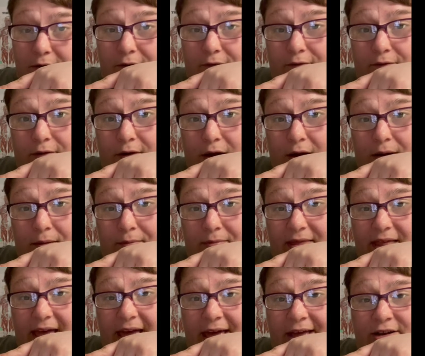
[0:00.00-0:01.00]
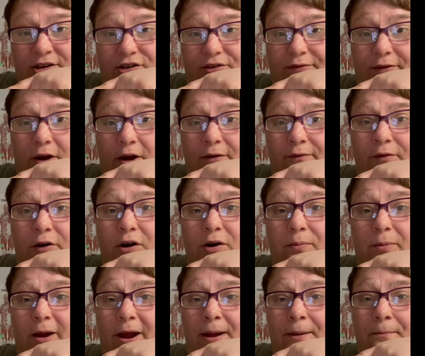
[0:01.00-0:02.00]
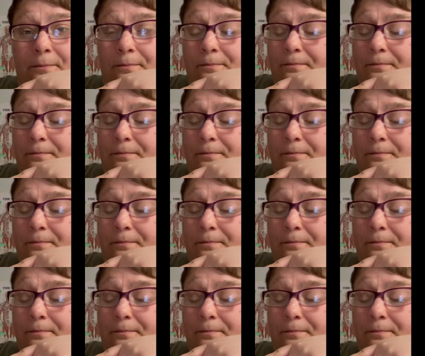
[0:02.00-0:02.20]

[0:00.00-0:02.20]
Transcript: from the edge of our vertebrae